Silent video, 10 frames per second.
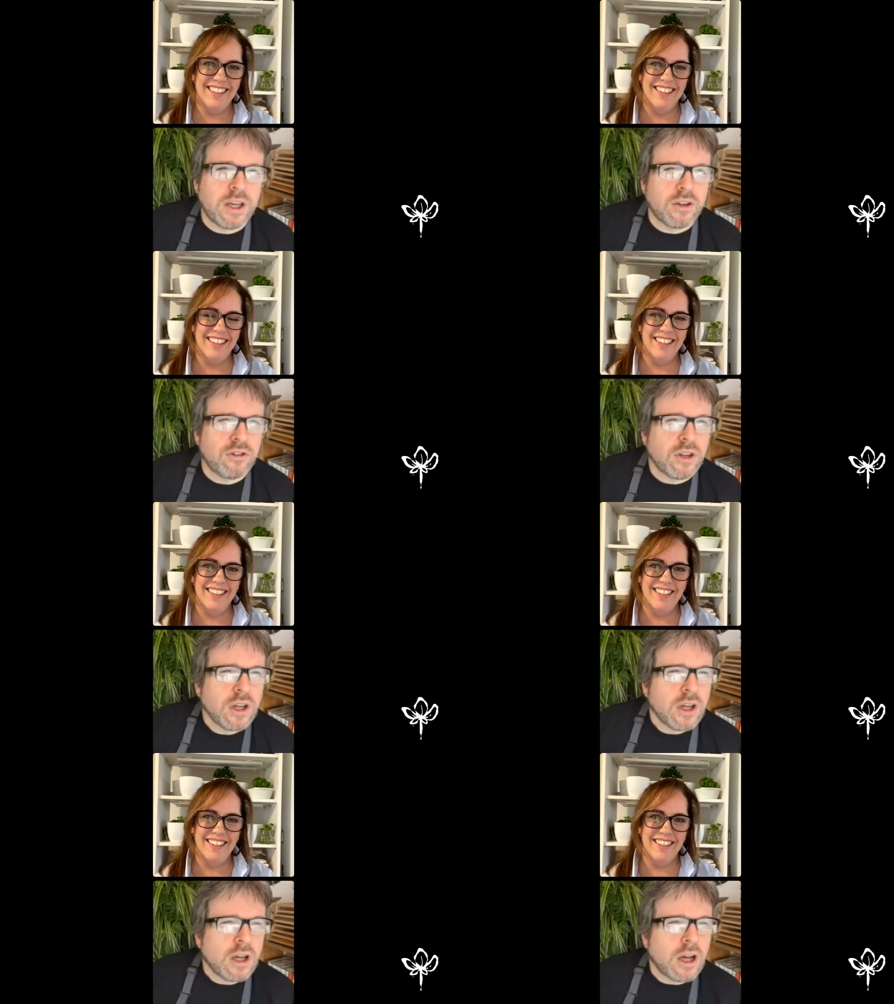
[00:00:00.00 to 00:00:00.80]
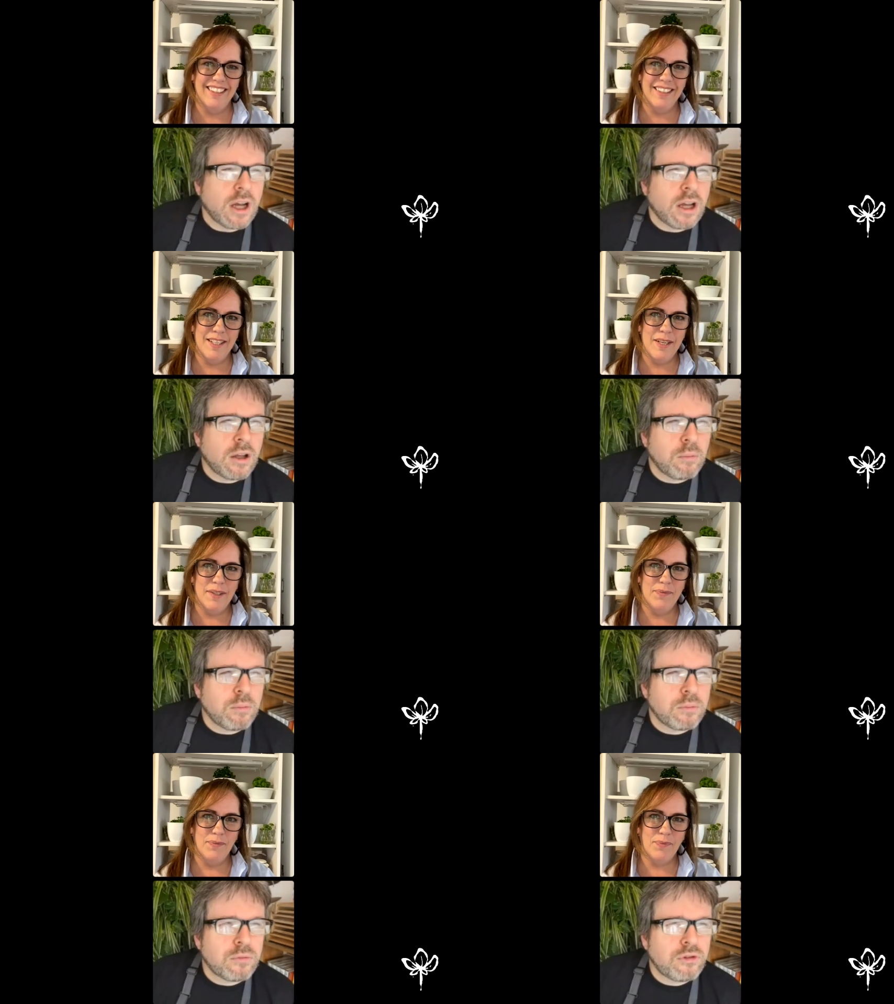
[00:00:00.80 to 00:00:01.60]
Speaker 1: uh,
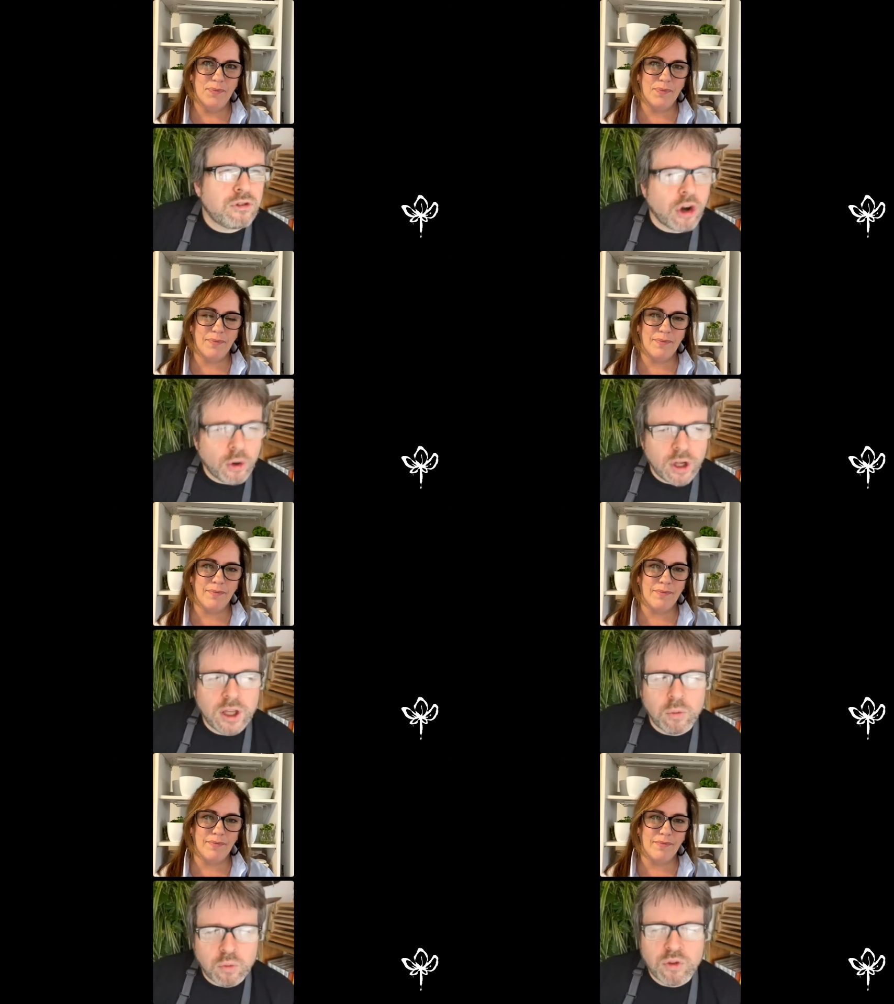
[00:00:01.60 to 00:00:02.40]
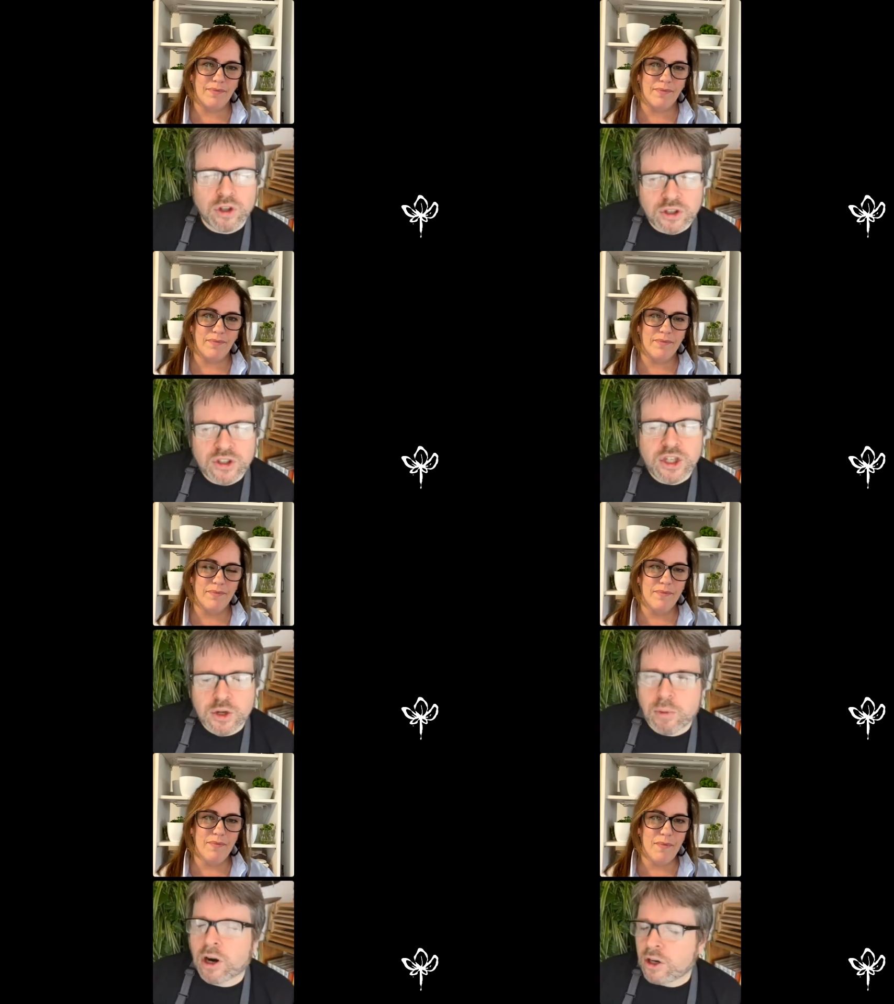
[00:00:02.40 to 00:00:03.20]
Tony, the senior partner, he
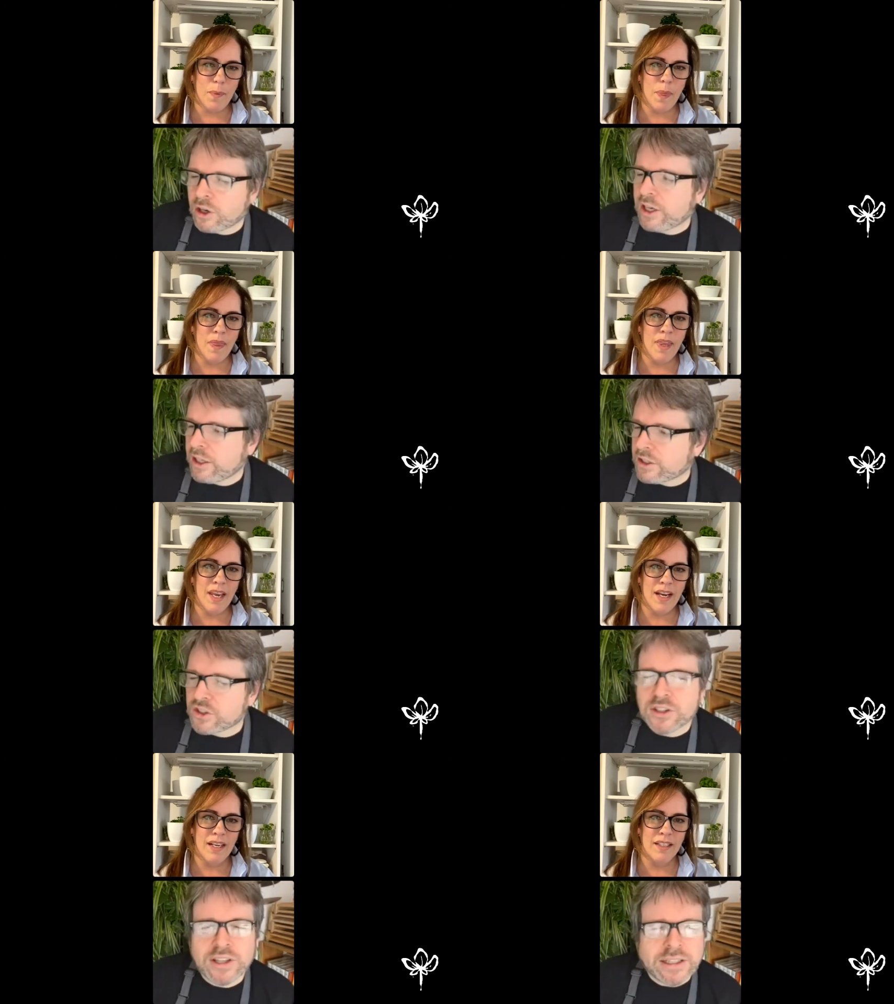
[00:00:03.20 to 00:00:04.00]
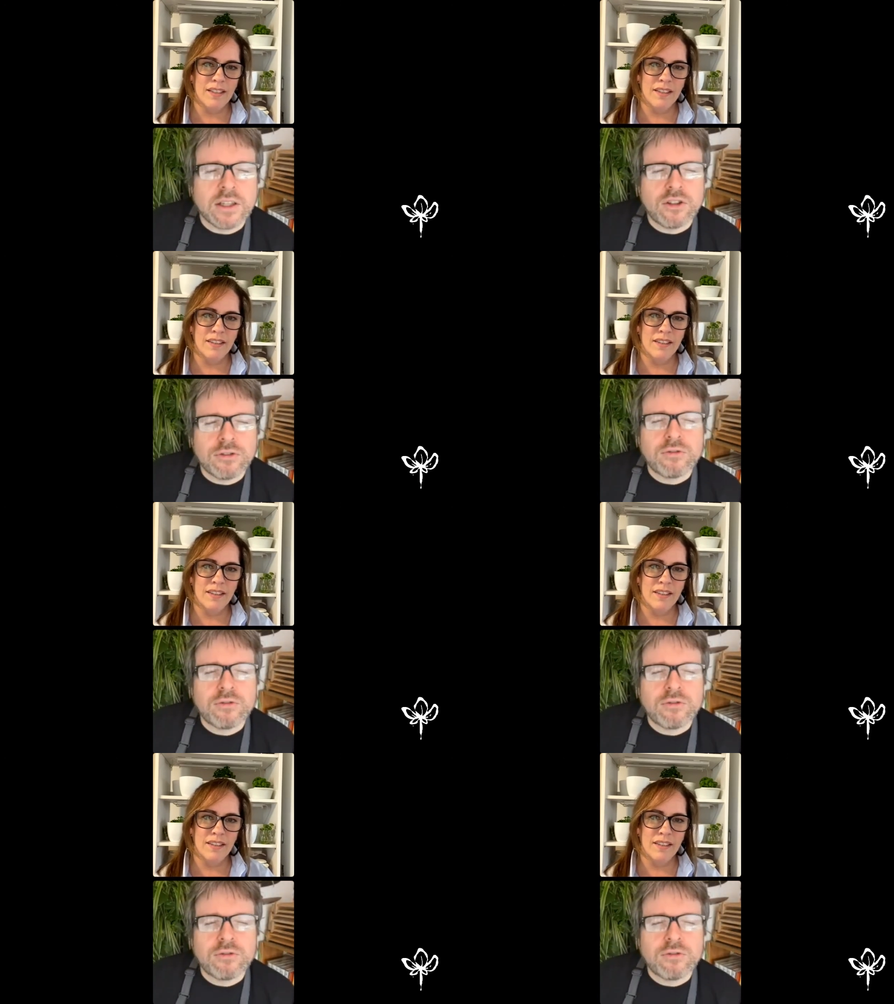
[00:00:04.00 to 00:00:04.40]
is addicted to floors.